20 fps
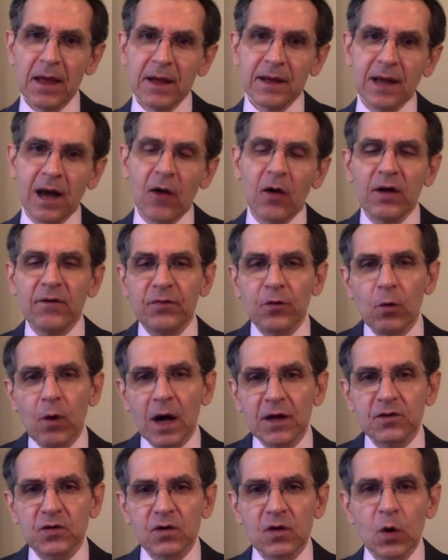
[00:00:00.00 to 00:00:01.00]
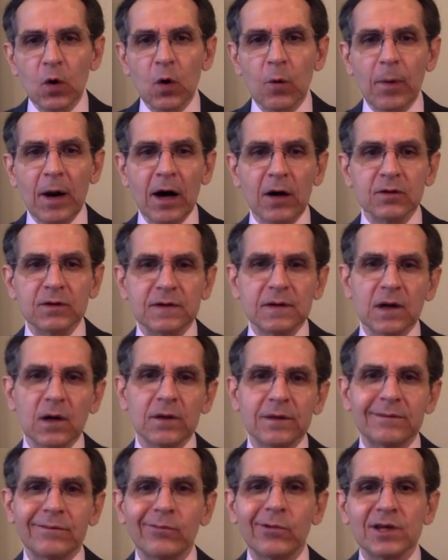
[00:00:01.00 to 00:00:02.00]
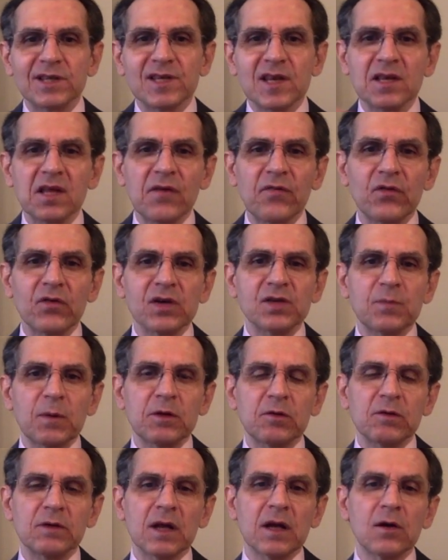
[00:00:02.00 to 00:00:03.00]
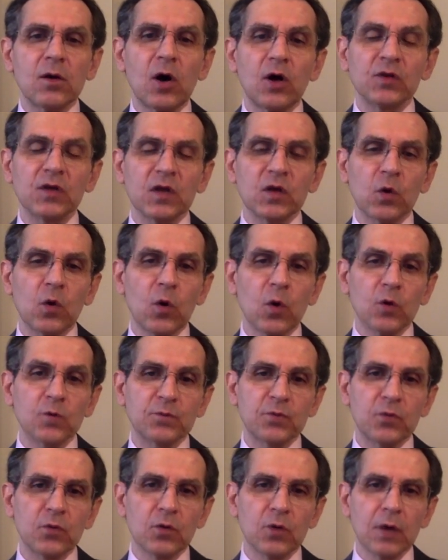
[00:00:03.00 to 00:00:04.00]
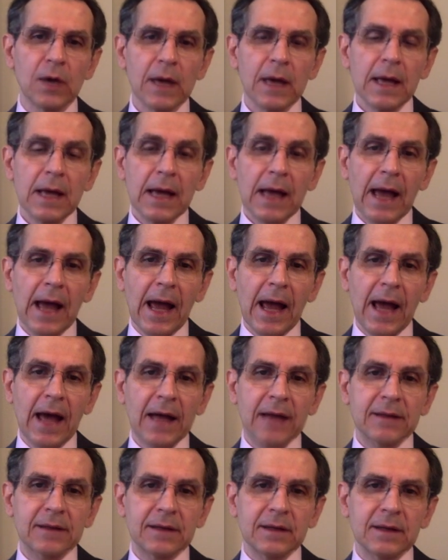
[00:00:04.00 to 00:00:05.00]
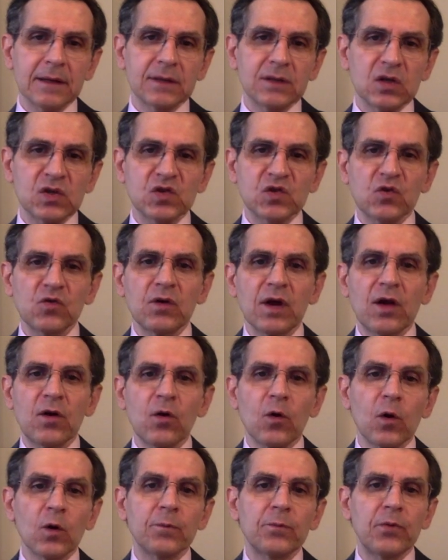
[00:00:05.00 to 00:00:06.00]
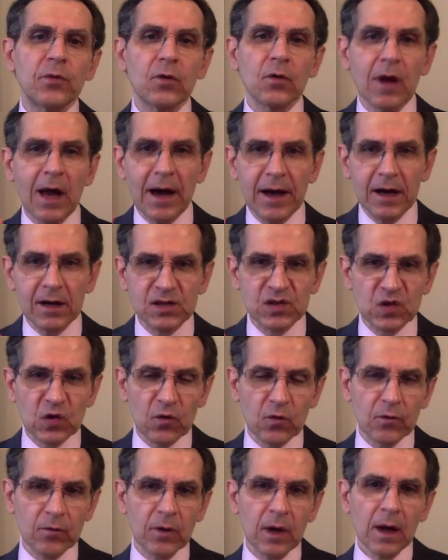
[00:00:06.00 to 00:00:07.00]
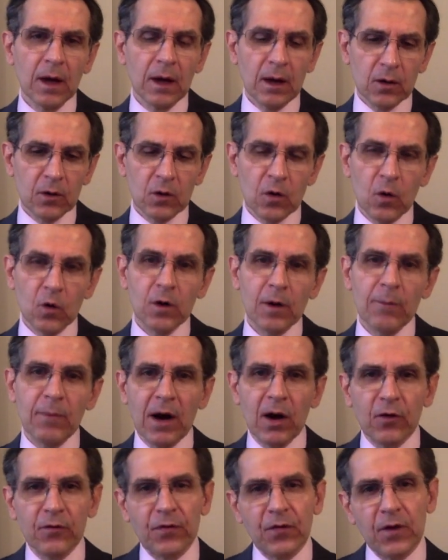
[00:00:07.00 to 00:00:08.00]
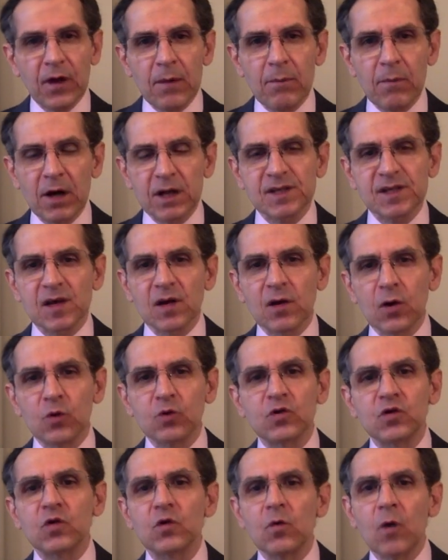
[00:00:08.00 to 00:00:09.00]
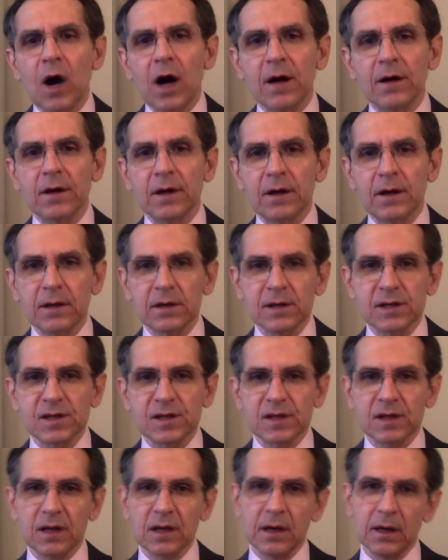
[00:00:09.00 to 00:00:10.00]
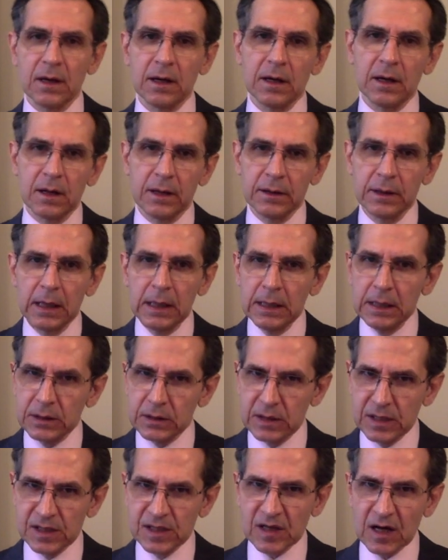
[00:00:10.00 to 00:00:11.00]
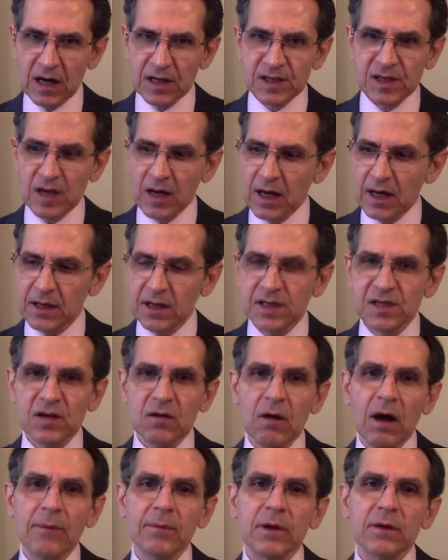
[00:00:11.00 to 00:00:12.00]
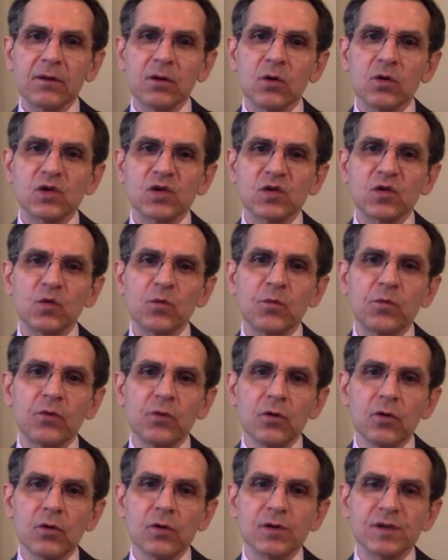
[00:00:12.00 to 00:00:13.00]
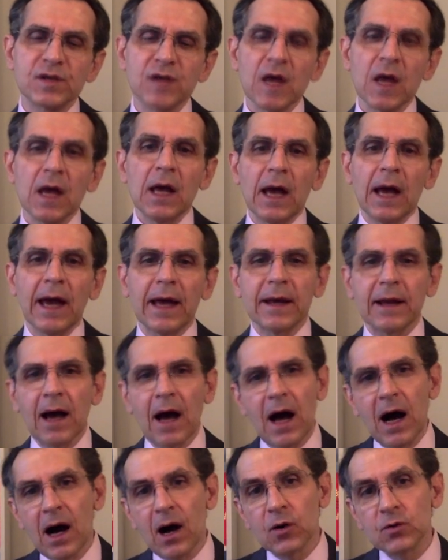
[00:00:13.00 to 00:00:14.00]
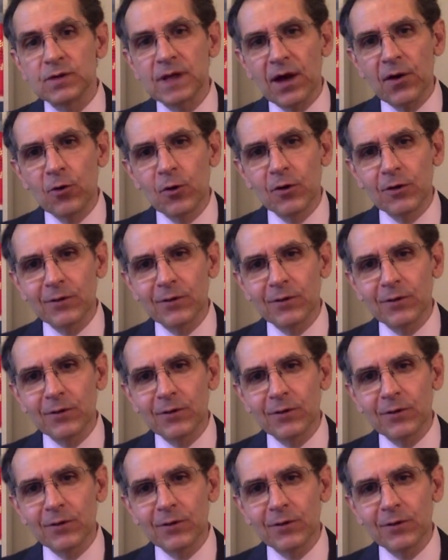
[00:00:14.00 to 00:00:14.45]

Now, if you want to know about what's the difference between the London Gold Pool and uh, the Zurich Gold Pool. I also wrote about three months ago two articles uh, uh, discussing and describing those two pools and how the